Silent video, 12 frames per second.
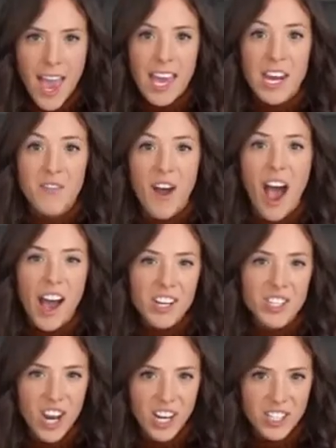And if I
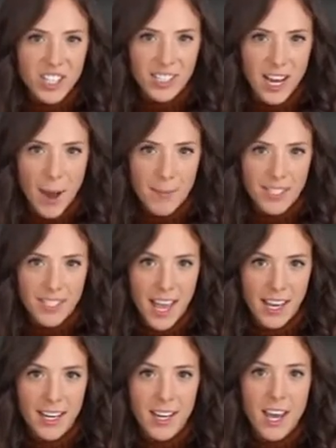change the time of
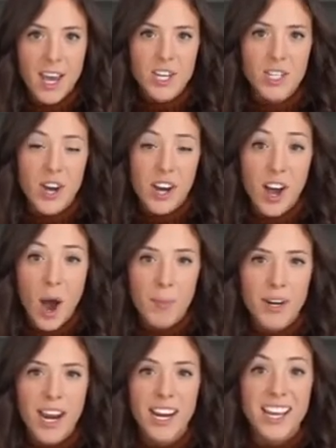send to
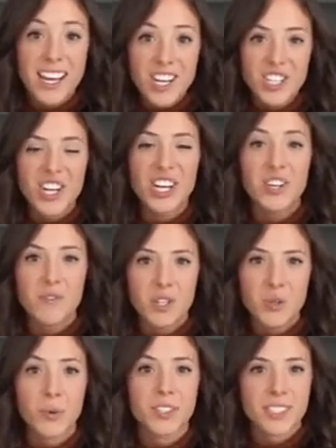accommodate each
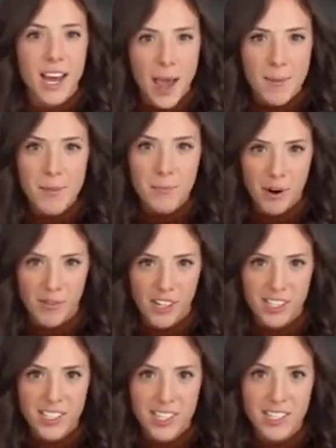individual's timing
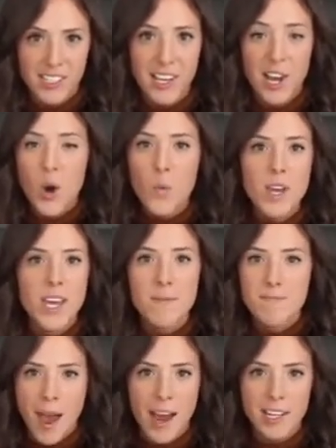preferences, we
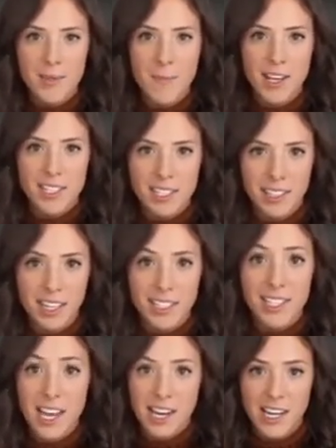can maximize
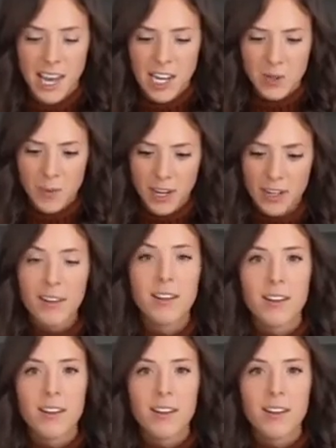clicks and engagement.